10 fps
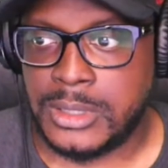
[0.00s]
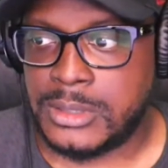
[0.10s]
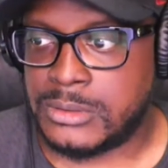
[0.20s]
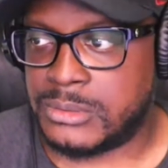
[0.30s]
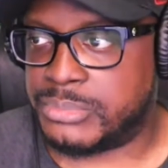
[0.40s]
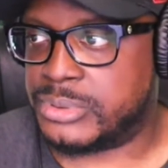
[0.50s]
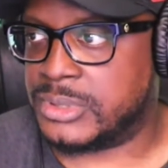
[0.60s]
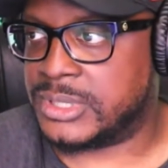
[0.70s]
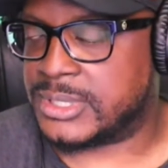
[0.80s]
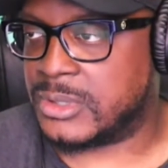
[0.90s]
I'll pull
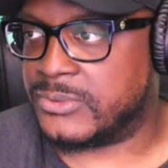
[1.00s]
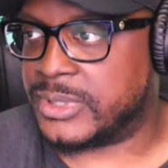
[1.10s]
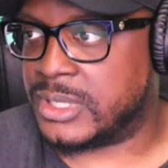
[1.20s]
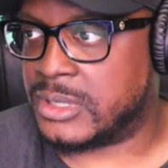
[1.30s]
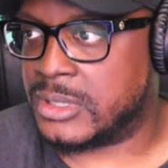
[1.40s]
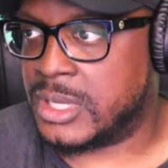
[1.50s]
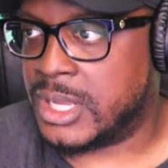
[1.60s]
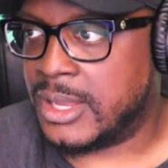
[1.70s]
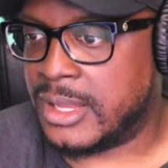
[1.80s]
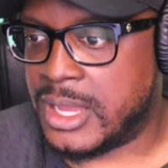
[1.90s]
this over here.
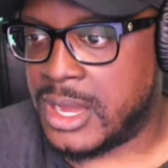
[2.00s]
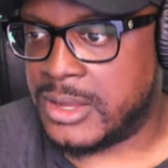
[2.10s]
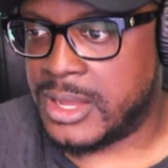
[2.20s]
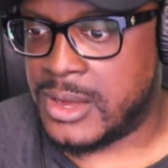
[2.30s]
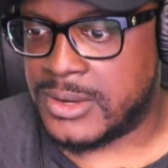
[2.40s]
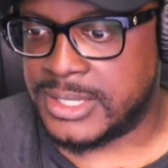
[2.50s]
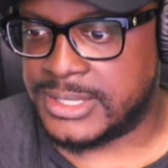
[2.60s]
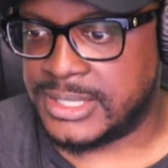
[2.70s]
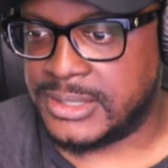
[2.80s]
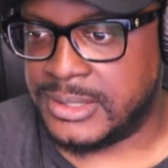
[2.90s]
Y'all
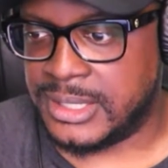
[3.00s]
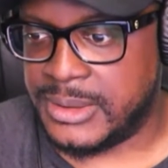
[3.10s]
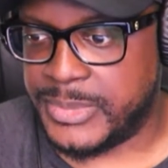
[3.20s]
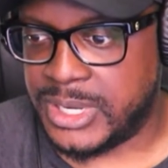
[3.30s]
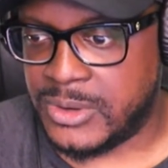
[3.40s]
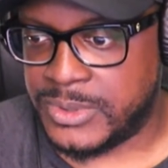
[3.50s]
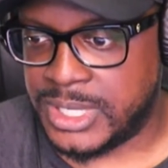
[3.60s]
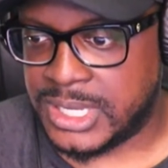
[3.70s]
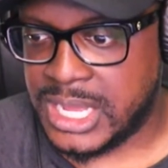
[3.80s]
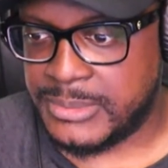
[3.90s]
continue to let me know in the
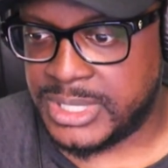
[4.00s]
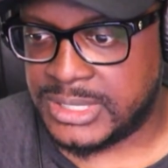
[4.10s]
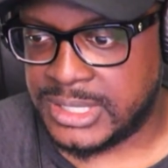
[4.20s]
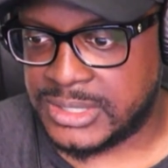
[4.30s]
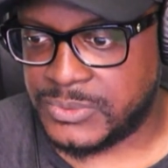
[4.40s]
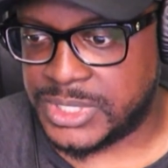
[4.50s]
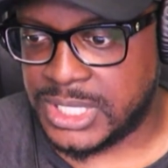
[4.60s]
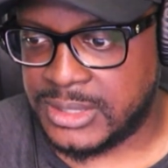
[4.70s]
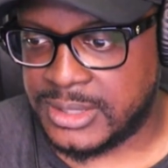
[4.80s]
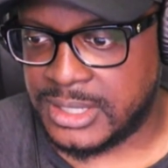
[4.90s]
comment section what
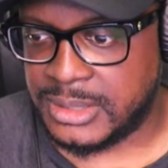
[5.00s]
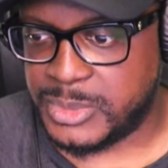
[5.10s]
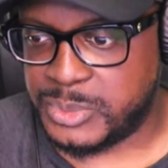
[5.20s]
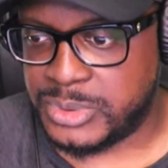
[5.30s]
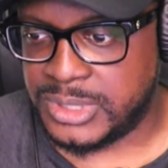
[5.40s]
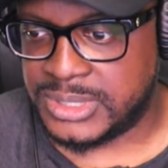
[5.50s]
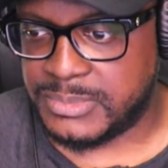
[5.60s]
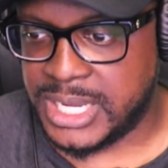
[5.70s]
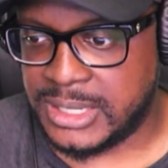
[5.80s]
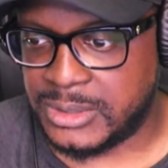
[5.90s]
y'all think. Let me pull this
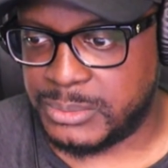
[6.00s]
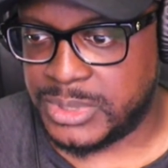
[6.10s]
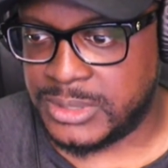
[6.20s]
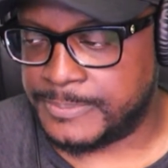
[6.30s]
back a little bit.